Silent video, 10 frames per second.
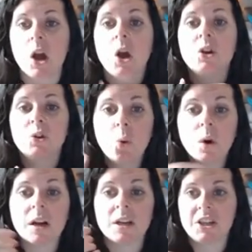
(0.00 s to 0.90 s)

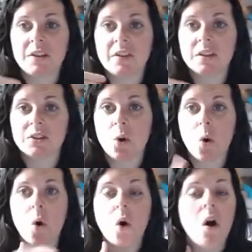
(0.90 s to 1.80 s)
toward achieving this
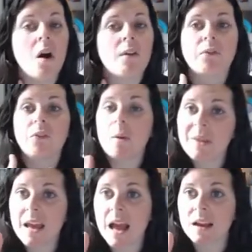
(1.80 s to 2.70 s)
goal from the
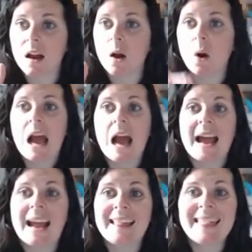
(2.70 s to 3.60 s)
get-go.
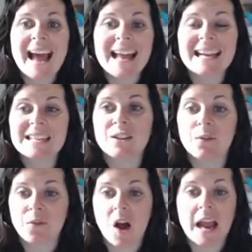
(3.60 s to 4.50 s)
And that is
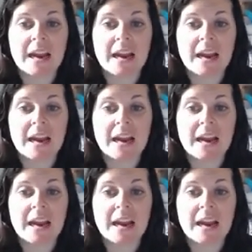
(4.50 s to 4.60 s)
fine.